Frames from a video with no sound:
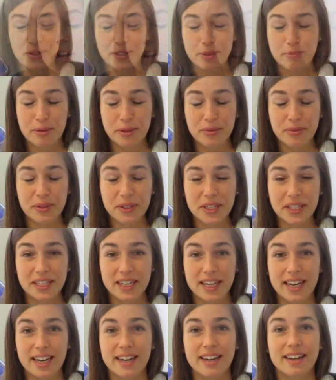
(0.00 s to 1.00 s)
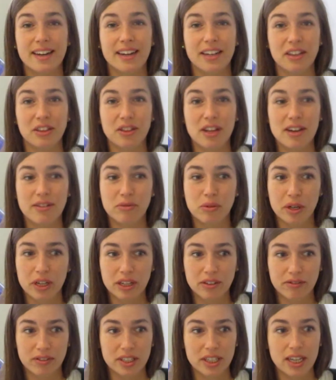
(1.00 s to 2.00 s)
It's been really neat, and I love
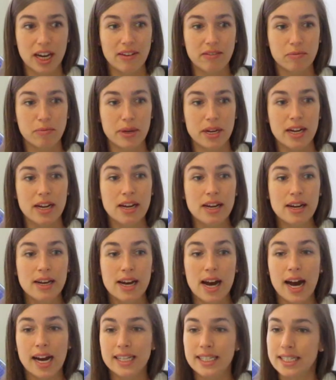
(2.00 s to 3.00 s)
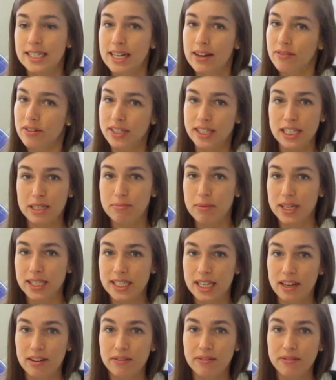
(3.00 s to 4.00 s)
working for the government. I didn't ever see
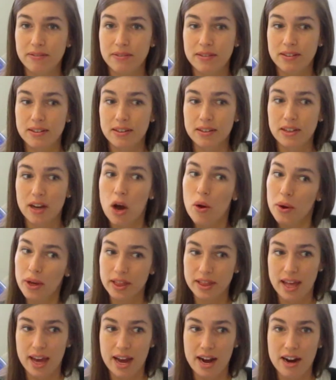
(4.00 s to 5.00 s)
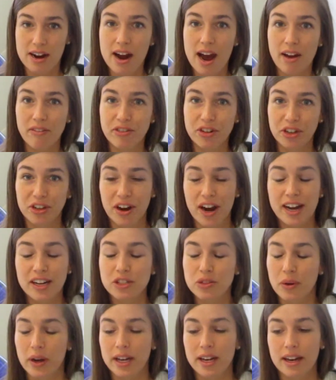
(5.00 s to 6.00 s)
myself going there after
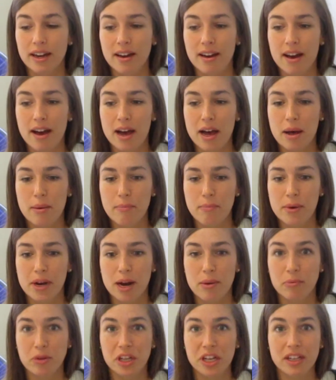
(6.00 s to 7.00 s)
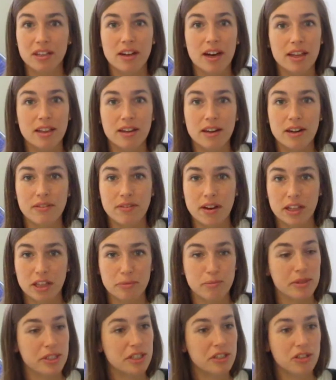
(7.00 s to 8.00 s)
graduating, but I'm really glad that I found
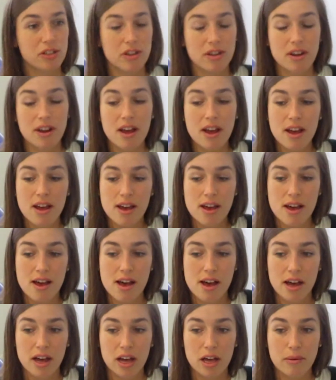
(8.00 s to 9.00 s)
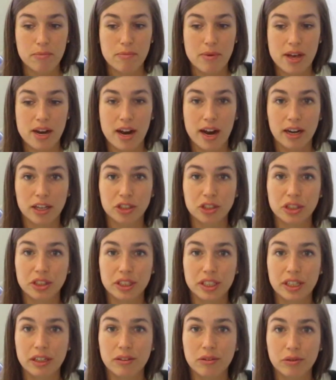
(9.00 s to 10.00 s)
the position, and I
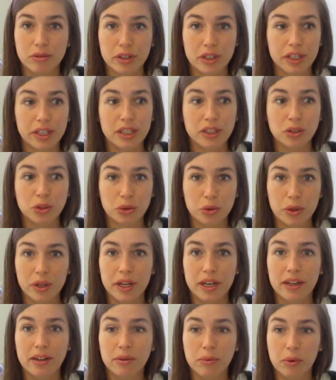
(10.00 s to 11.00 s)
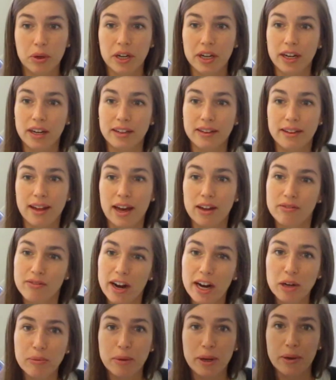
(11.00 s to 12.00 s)
actually really enjoy working in that
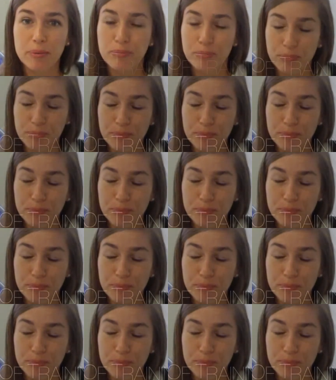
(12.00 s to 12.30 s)
environment.